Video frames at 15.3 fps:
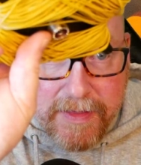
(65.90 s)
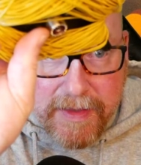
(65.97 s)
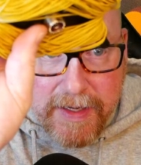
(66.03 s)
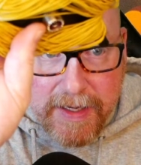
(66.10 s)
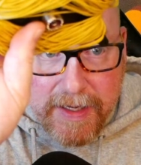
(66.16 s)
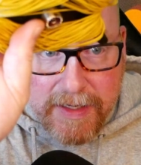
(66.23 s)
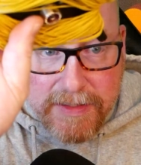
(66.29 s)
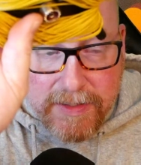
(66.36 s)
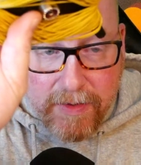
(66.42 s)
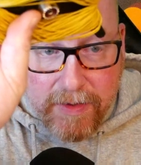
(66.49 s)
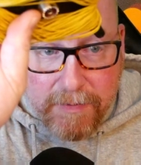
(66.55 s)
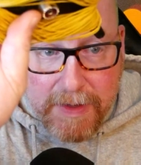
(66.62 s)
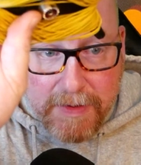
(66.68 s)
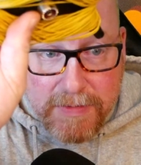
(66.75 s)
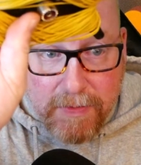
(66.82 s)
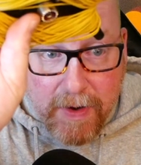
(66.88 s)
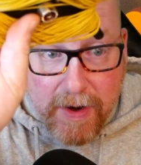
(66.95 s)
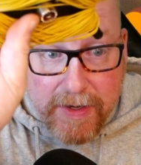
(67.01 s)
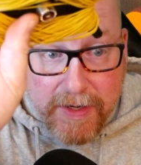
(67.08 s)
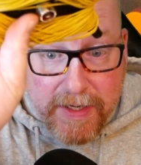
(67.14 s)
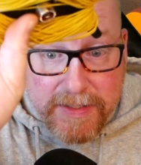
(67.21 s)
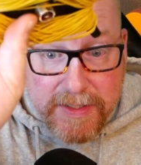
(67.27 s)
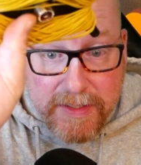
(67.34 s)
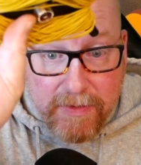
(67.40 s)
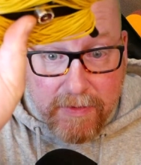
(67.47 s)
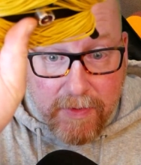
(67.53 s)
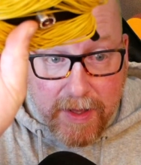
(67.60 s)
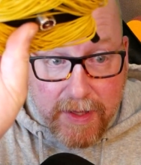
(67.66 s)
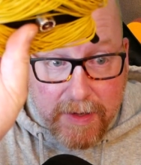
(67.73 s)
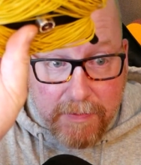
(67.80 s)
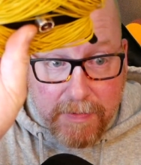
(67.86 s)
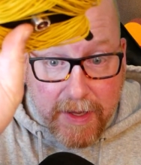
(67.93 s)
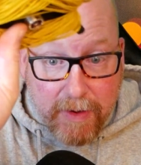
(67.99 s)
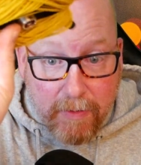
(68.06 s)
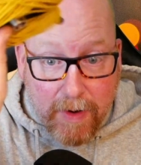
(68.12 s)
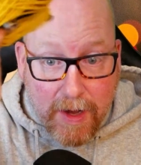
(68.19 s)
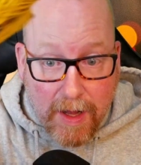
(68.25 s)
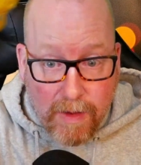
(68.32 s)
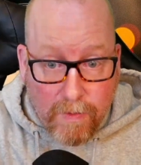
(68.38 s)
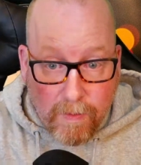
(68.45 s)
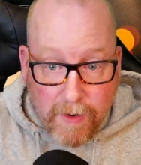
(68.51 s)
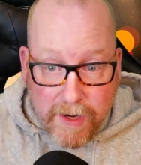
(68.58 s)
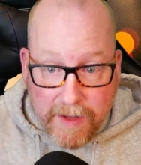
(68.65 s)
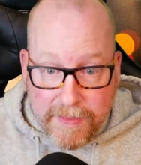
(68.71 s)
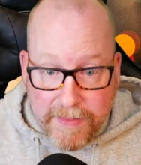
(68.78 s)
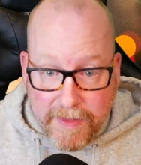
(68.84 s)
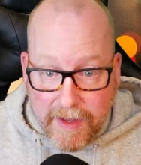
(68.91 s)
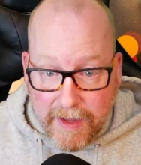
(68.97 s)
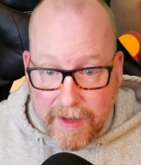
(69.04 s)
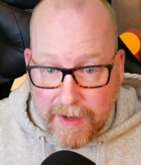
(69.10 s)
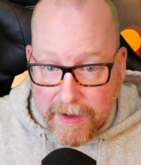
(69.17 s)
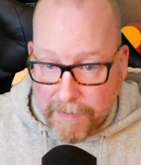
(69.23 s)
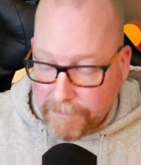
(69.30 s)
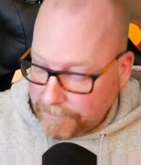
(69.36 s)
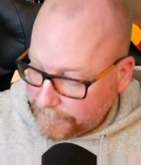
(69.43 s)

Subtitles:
the Soda Beams wire doesn't really play well with the